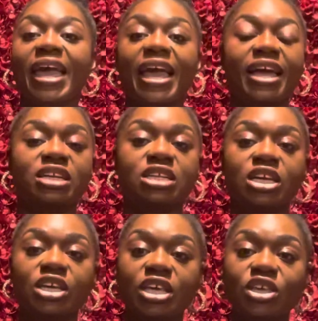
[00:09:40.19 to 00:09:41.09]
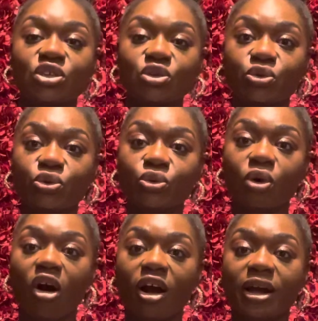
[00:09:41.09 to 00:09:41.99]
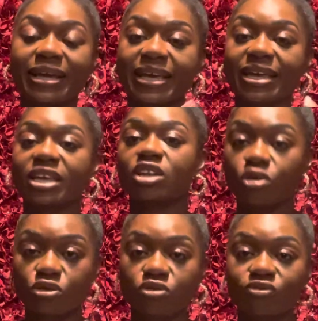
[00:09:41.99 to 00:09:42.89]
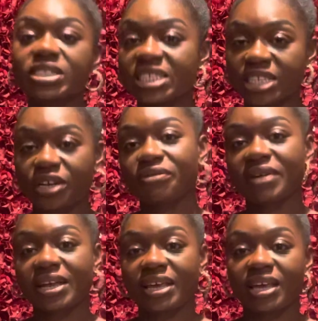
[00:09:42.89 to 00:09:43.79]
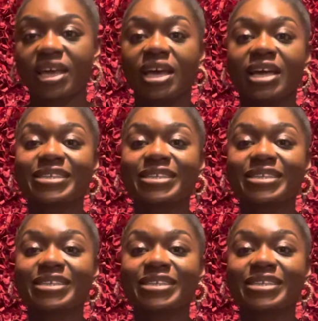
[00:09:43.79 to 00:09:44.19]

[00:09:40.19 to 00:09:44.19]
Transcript: And you are getting those regenerated